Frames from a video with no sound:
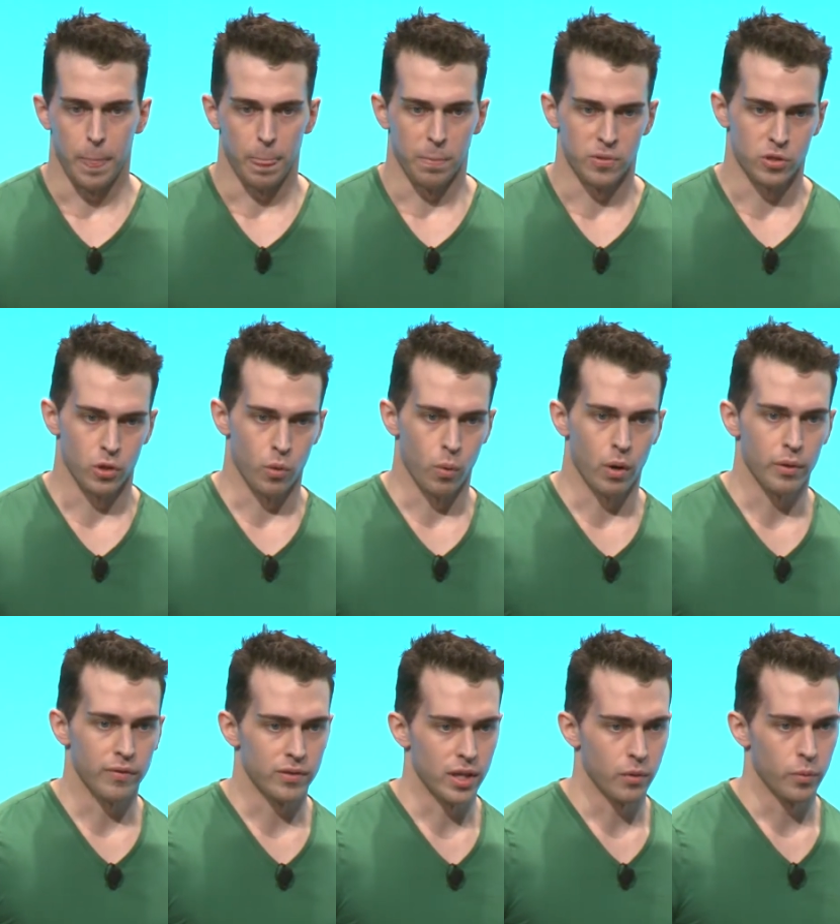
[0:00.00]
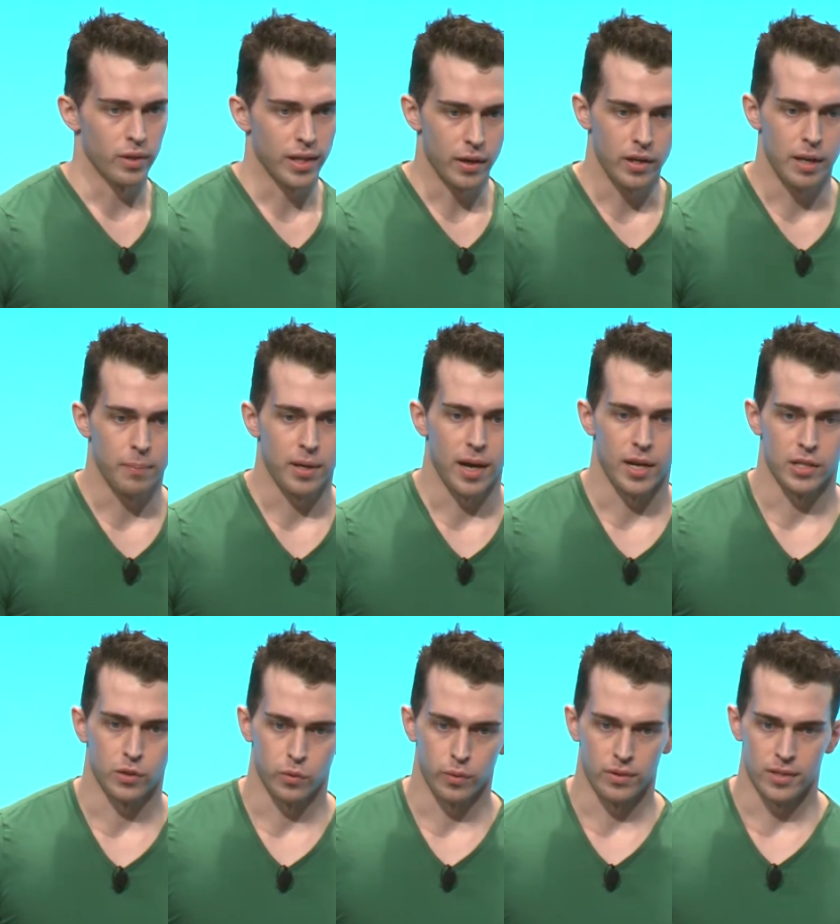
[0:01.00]
So what we've done with layered APIs
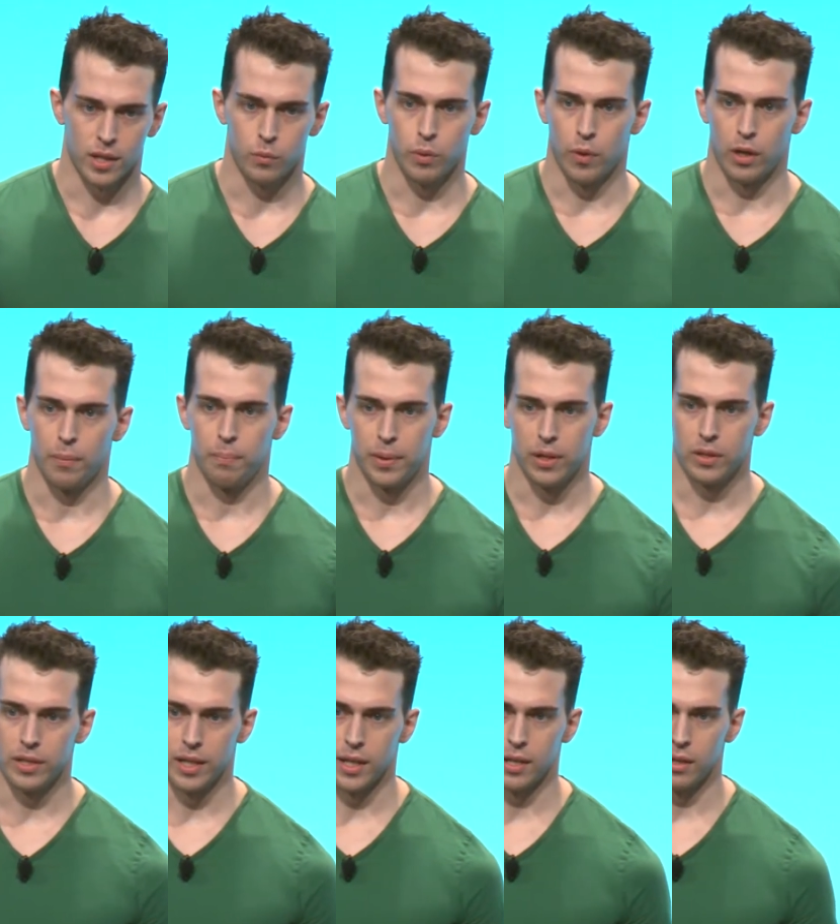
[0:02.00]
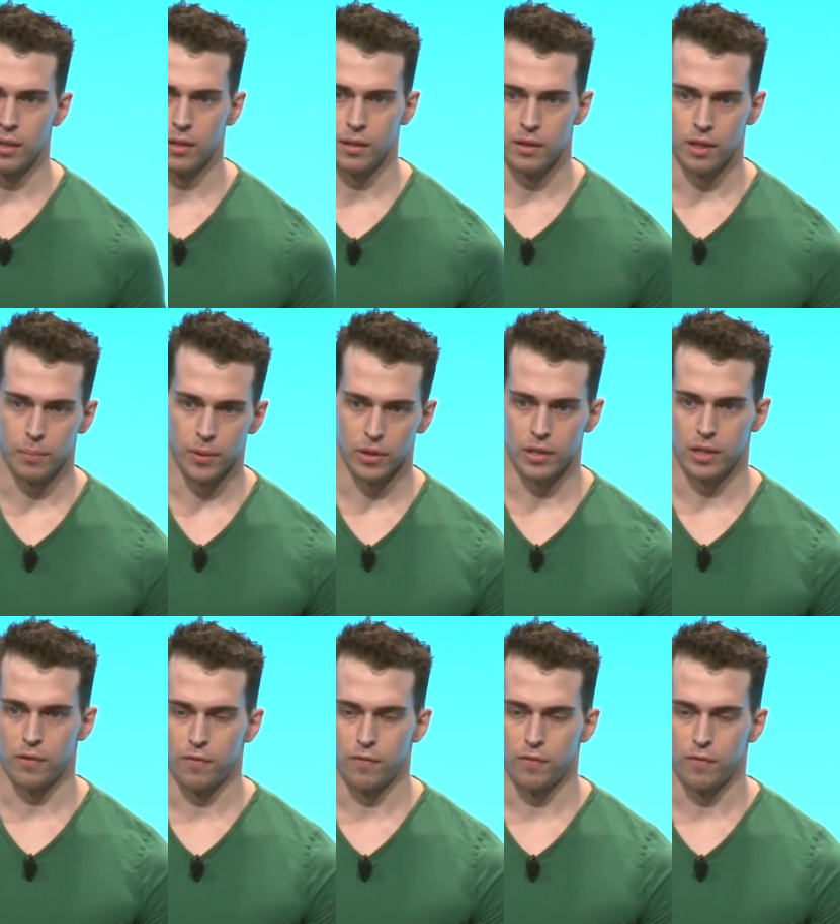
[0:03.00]
is we said we want to build in the ability to